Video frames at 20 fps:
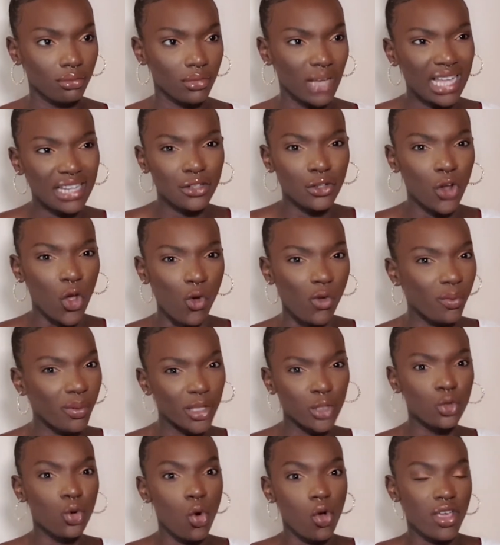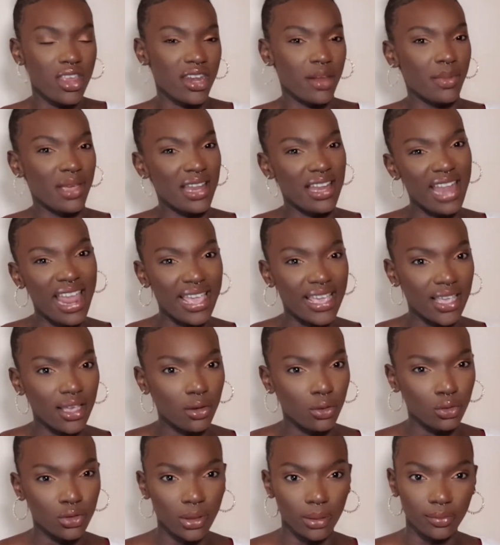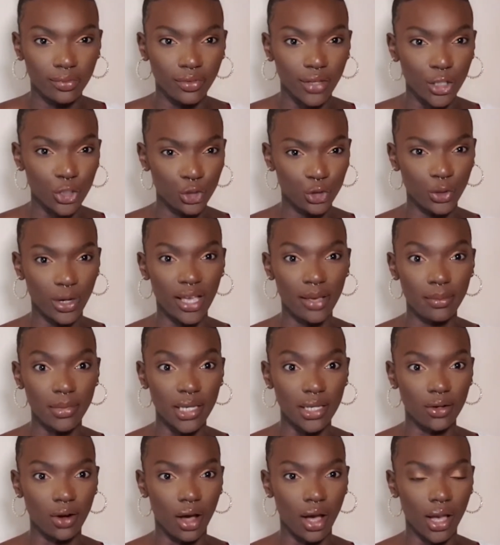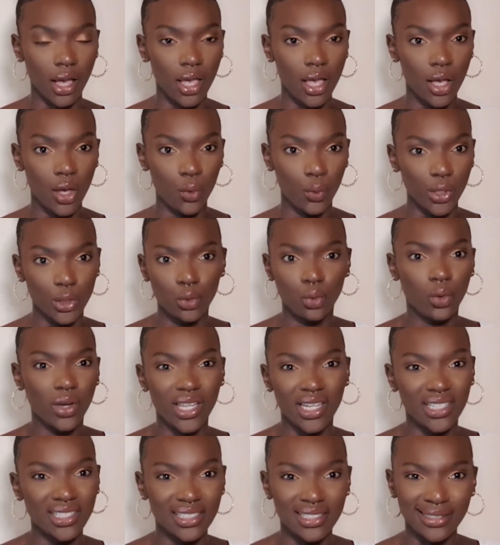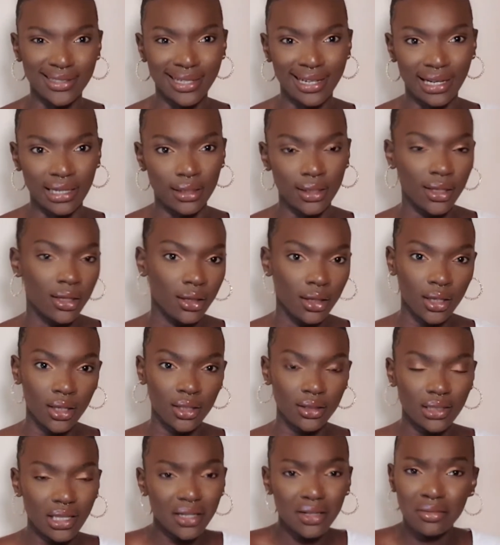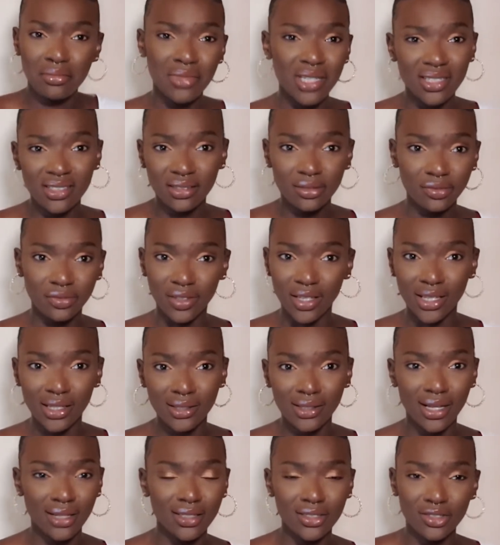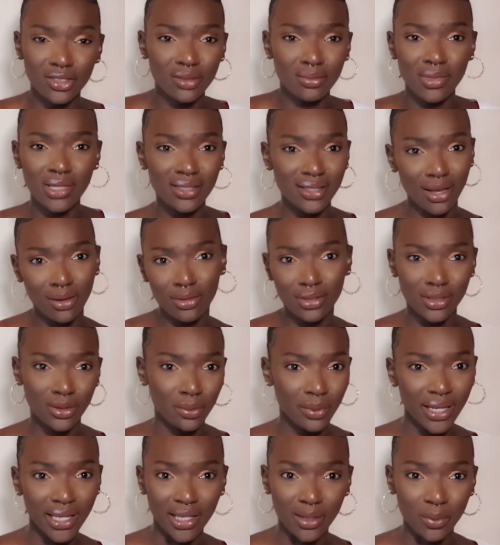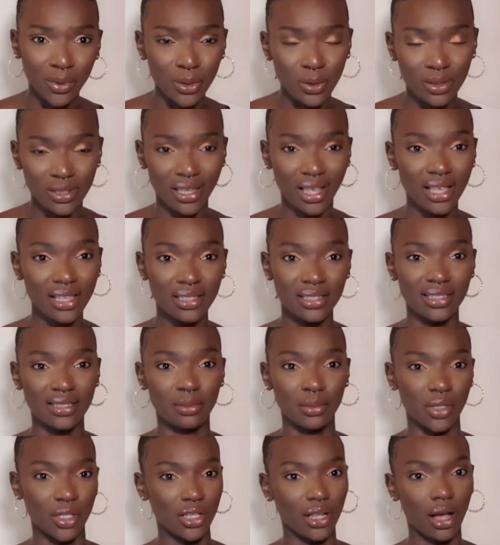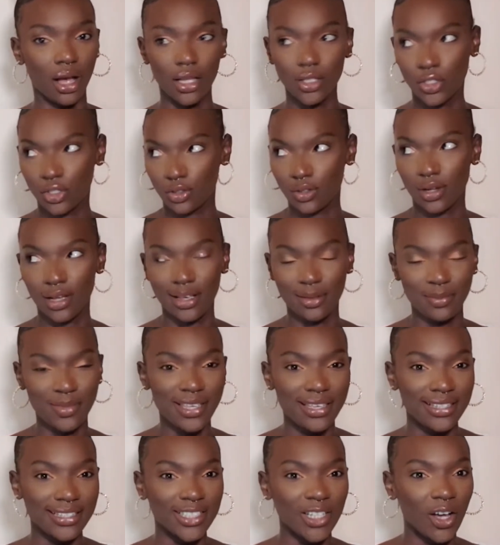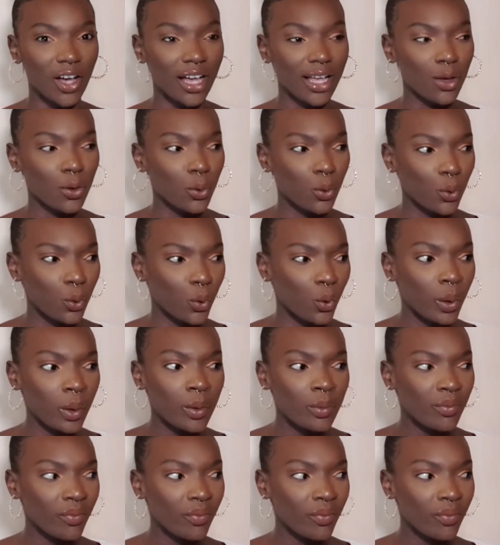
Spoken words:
I don't know, we've been talking a bit late or something. Do you know what I mean? Like, we're talking into the night. That don't mean nothing. It just means I was awake when you texted me. Like, do you know what I mean? Like, or,